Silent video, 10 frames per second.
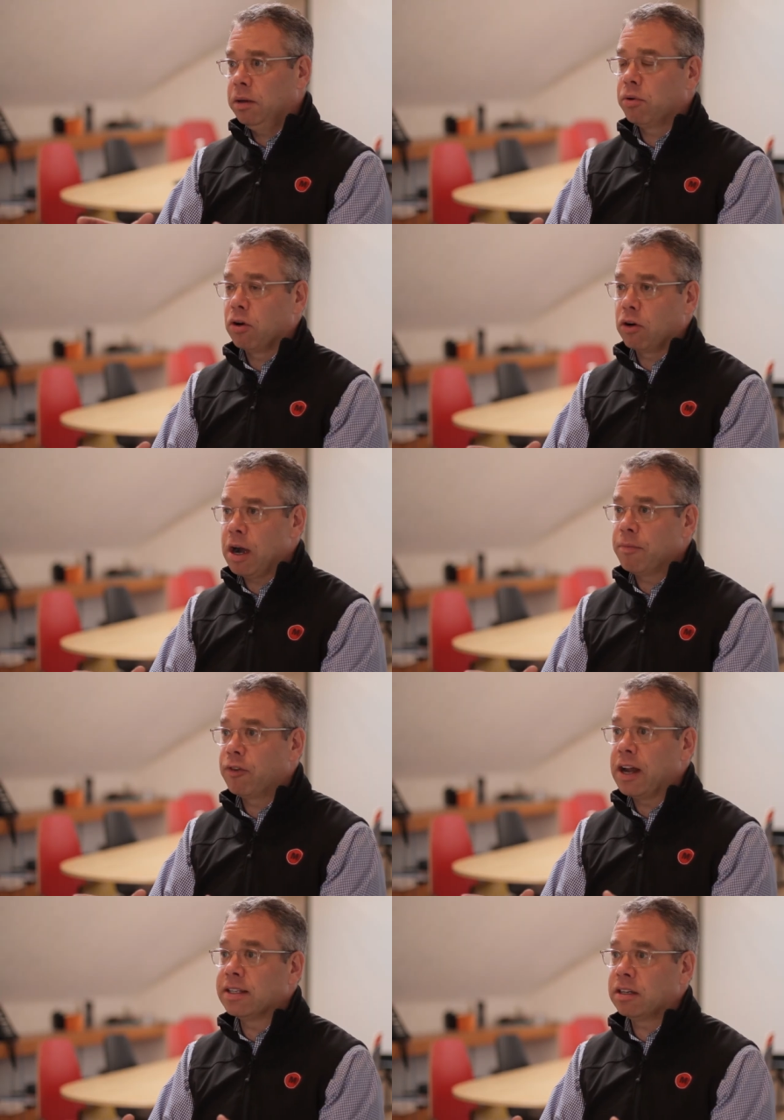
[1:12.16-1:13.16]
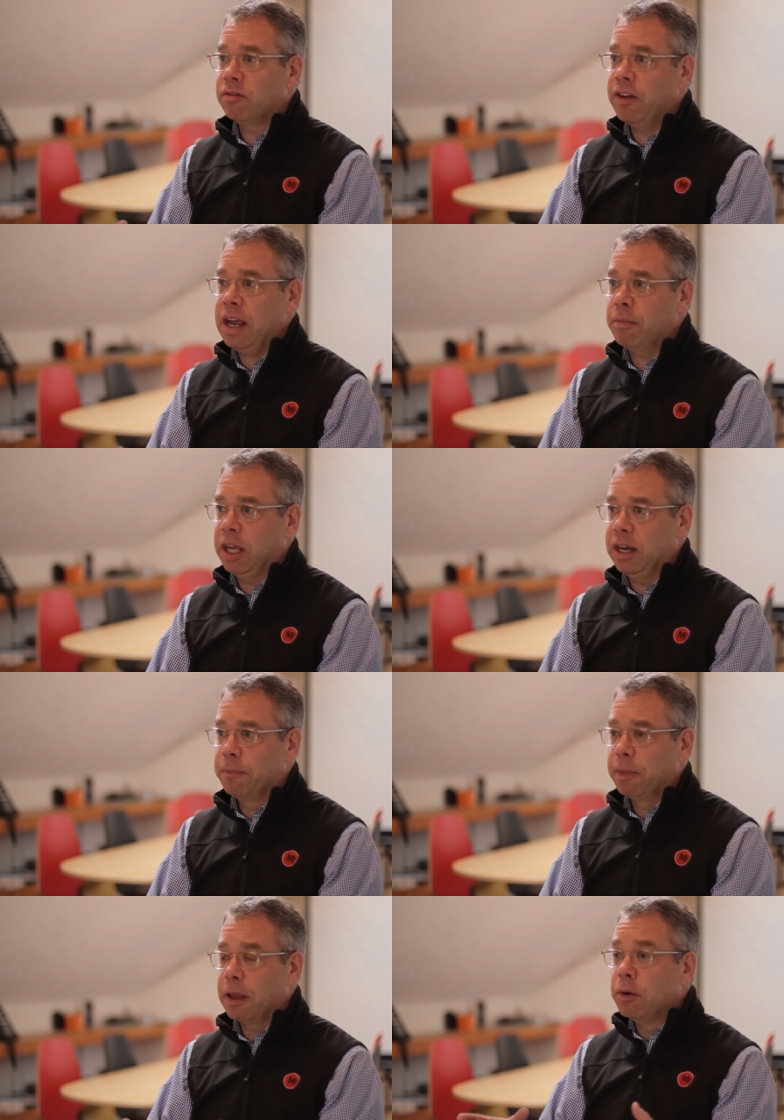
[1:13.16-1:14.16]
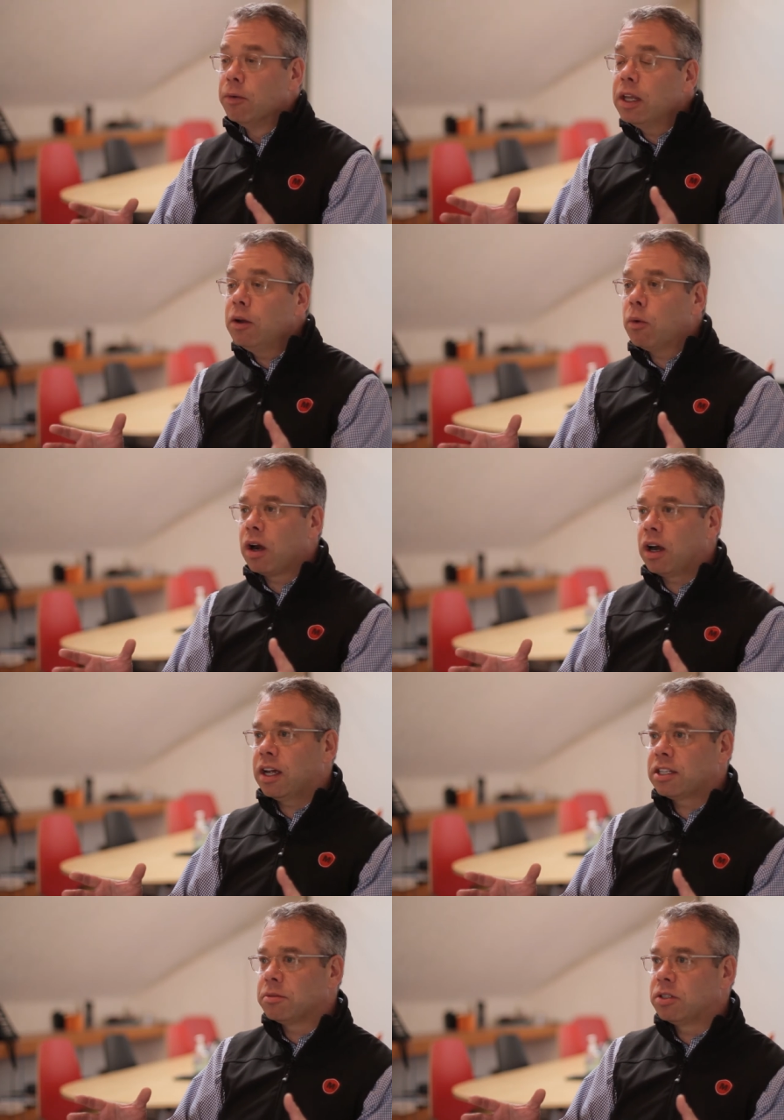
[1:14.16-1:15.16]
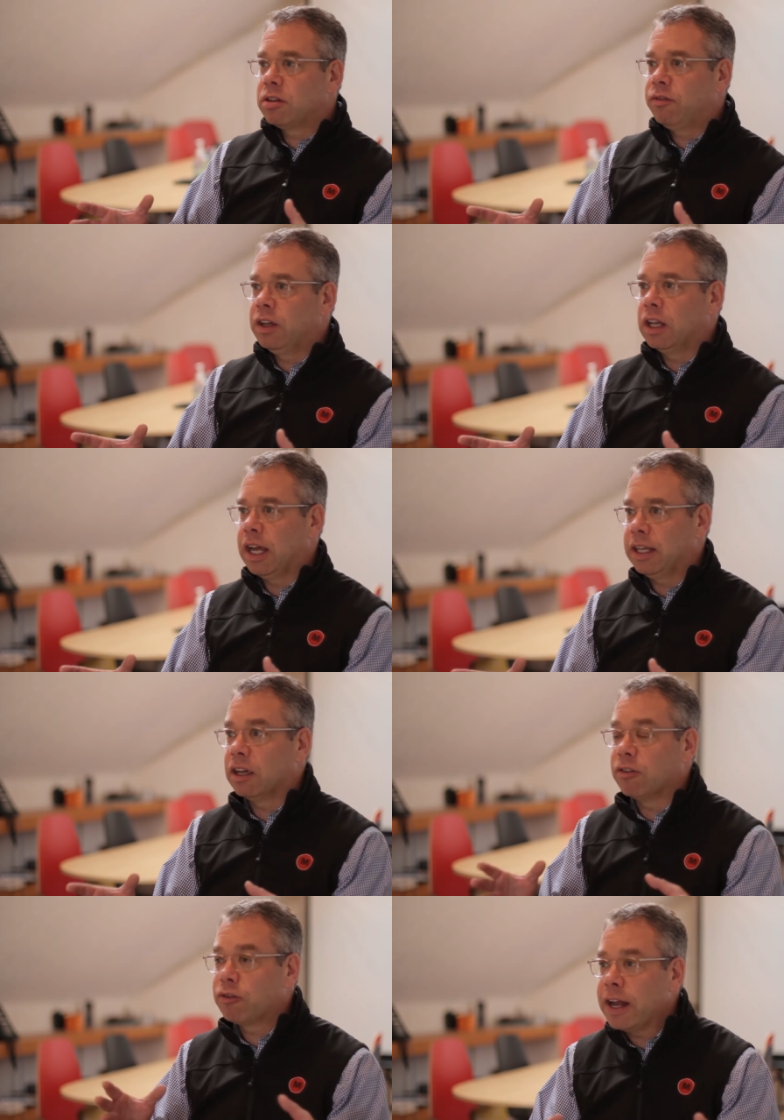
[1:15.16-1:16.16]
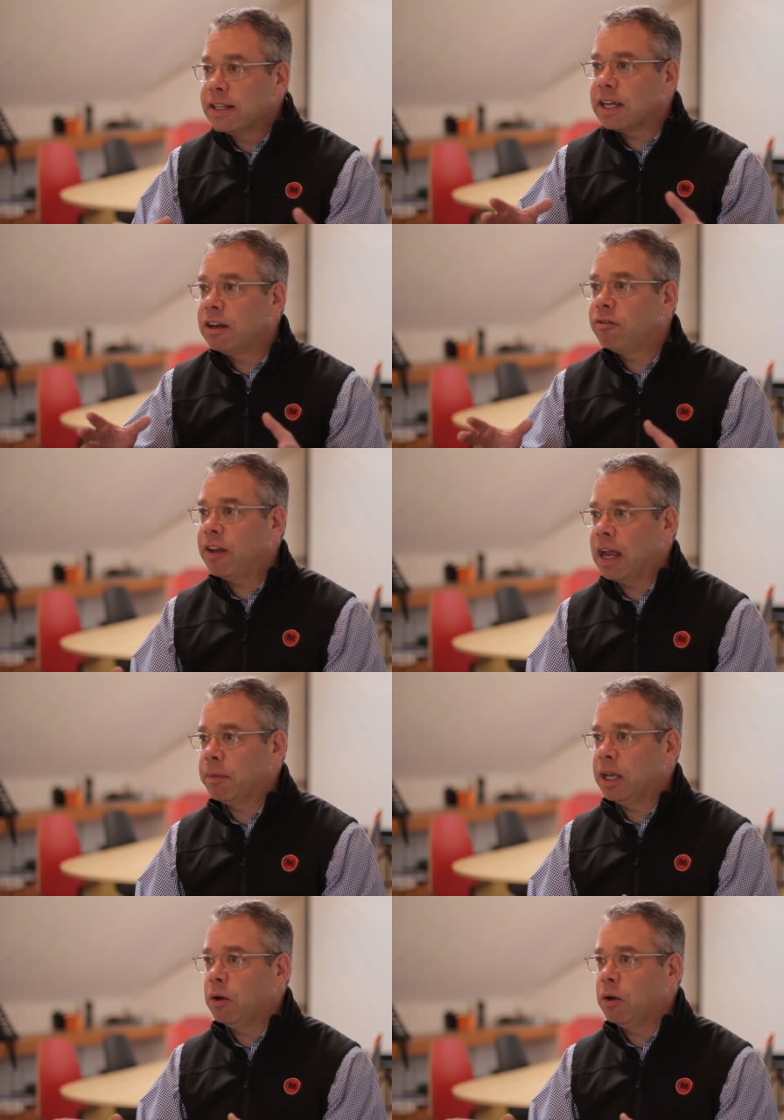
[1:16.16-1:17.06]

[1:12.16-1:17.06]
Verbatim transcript: program Friends and Family, and we really want our customers to feel like they're friends and family